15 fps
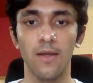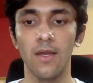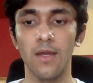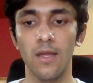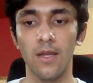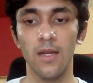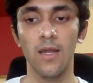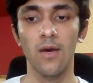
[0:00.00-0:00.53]

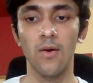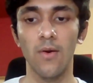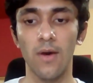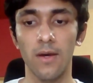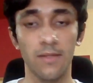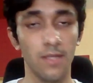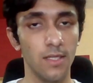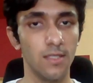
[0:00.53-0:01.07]
Now,
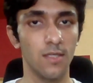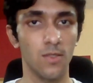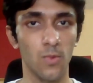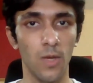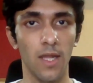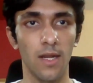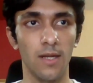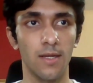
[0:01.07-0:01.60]
this as
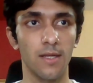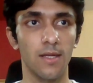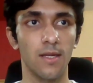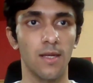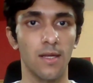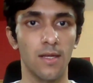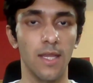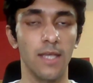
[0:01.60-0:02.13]
well
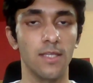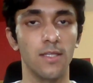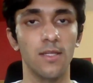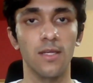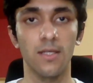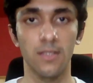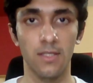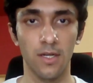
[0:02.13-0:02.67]
takes into
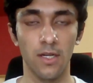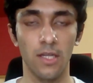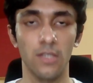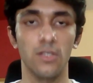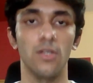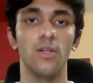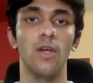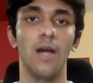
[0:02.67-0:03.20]

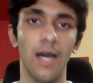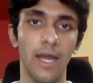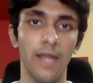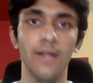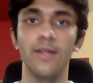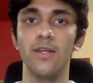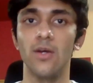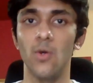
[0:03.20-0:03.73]
consideration your
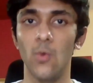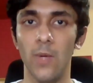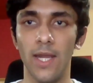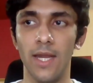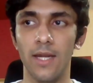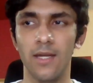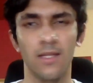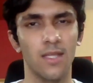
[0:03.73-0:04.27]
height, your
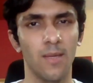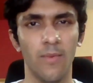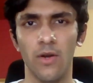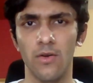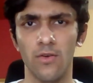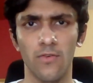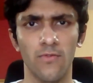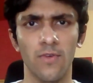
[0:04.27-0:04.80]
weight, the amount
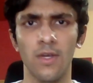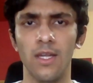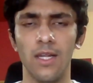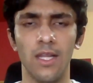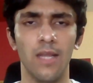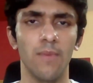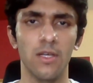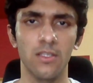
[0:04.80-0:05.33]
of
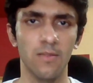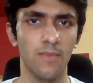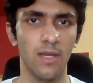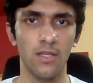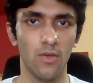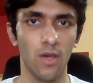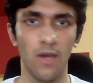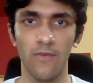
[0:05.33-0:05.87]
lean muscle mass
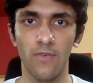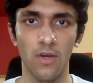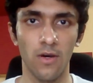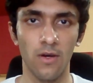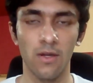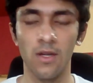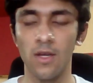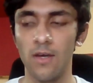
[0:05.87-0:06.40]
you have, your
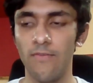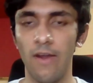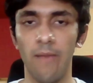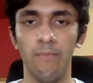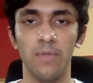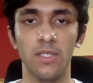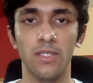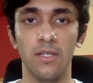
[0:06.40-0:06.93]
fat
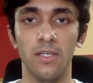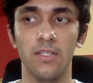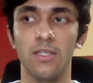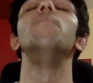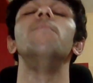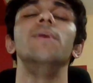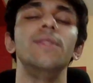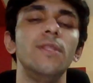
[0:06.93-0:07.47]
percentage.
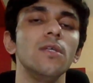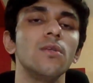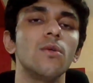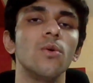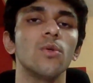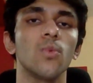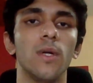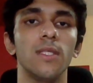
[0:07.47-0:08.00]
But this
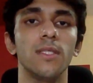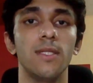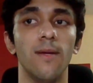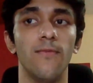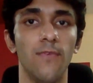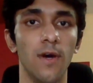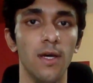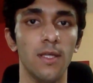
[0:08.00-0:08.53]
goes one step
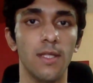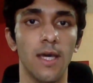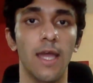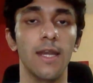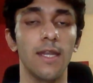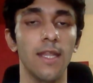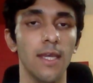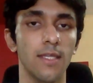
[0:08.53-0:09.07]
further
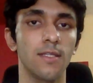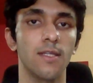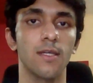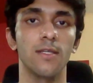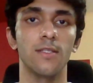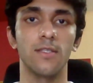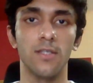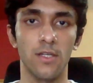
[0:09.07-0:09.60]
and takes into
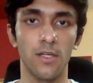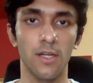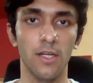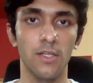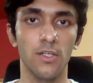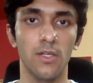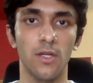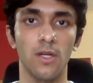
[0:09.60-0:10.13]

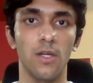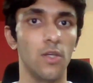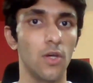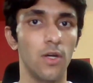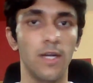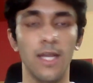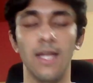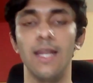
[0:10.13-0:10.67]
consideration your
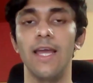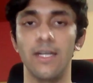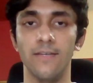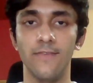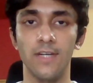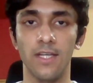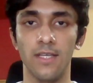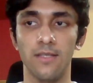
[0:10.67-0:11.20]
daily
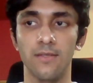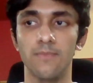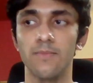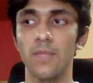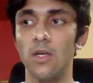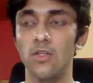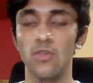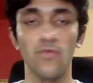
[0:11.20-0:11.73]
activities.
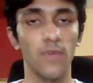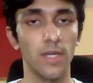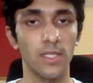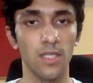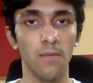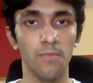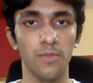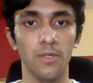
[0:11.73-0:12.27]
So, for
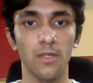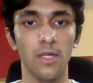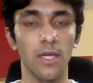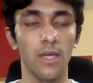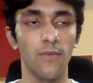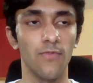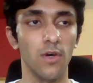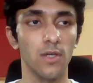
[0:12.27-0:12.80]
example,
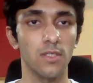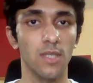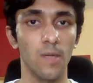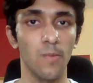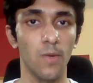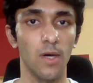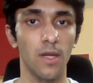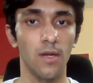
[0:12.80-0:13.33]
if you're
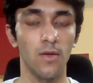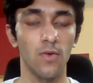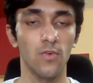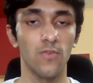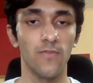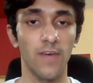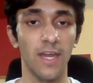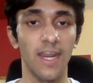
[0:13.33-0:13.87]
someone who's
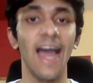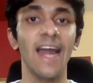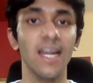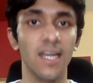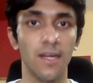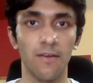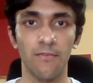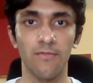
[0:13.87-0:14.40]
very
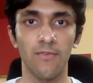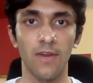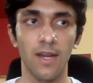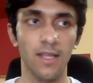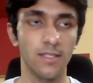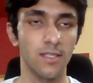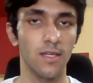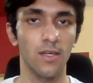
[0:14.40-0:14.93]
active, right?
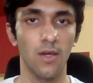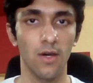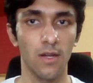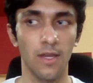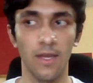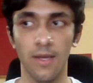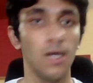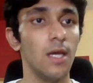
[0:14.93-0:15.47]
Let's say you're
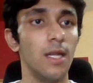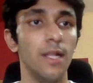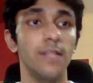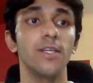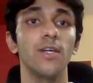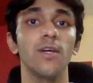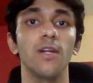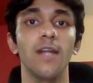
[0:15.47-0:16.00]

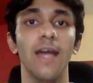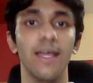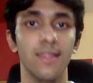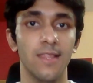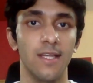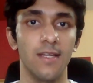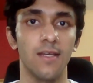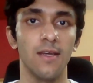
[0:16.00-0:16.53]
an
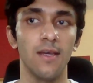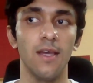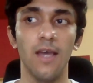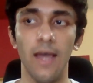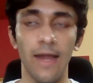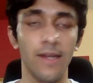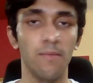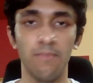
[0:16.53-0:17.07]
athlete
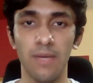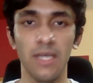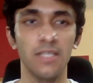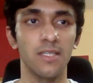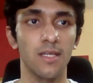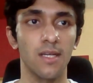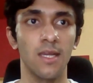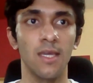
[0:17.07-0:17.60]
and you're
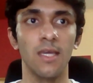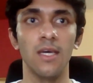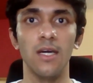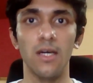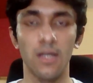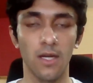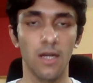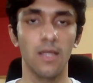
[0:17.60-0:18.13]
basically
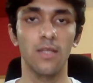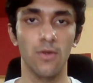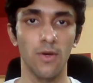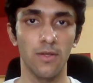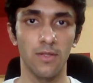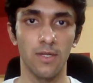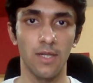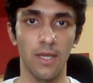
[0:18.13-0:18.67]
running throughout
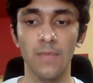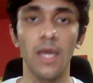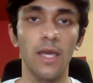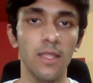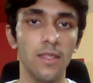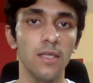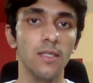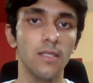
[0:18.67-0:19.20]
the day. In
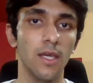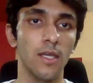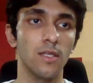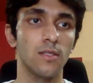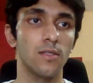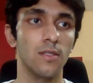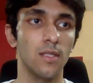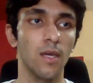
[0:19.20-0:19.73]
this
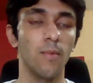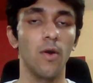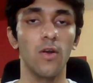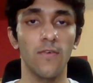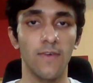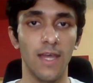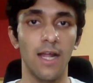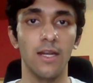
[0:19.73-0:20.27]
case, the amount of
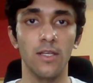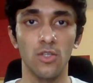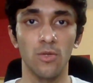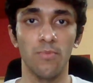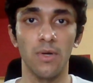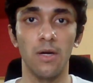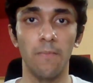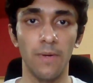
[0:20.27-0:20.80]
calories you
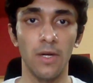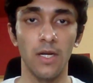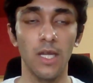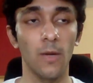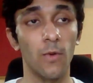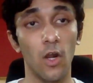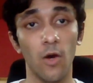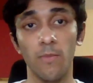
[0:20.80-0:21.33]
burn per day
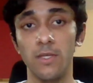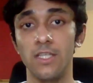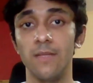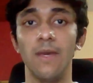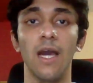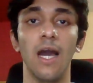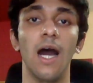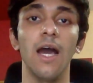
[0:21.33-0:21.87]
will obviously be
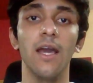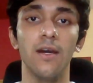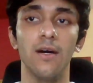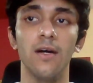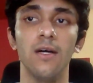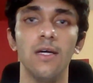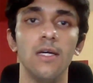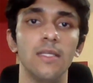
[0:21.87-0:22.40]
higher
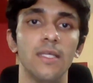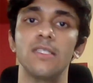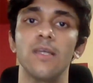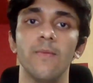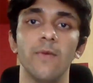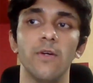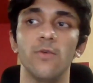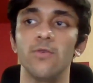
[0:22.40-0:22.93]
than
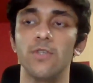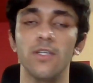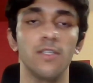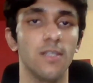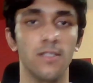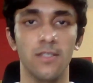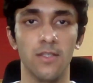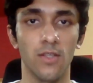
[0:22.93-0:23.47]
someone who just
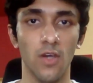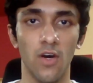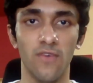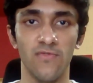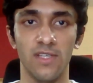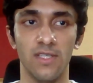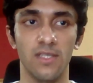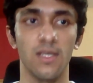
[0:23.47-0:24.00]
sits in the
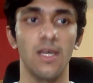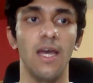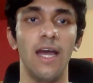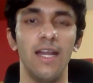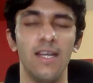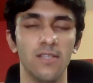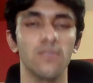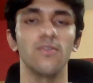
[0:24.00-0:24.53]
office and
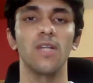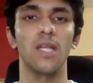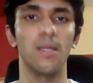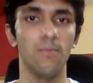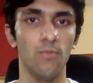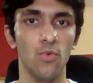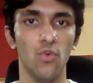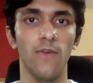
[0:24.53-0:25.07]
doesn't really
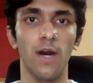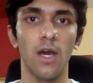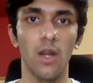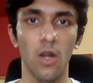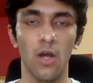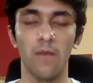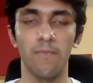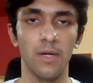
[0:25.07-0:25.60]
move a
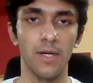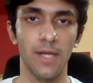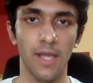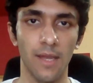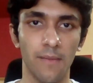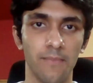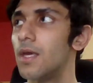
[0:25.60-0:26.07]
lot per day.